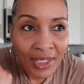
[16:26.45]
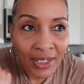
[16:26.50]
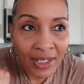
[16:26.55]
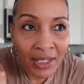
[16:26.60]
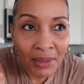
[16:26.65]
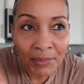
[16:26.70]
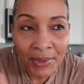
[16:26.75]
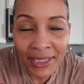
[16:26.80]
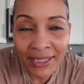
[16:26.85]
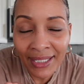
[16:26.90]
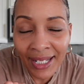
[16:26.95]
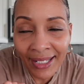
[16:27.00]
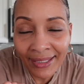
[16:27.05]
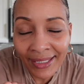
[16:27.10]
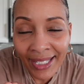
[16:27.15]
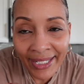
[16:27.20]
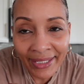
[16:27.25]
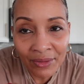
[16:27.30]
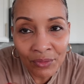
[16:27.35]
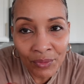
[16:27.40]
And I
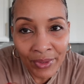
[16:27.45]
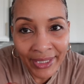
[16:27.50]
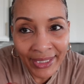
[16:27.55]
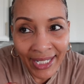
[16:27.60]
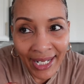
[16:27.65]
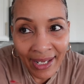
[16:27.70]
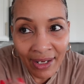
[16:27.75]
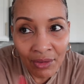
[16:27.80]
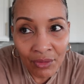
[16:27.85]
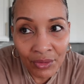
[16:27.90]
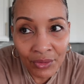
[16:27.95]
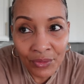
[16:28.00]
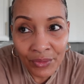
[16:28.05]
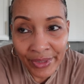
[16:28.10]
like going out,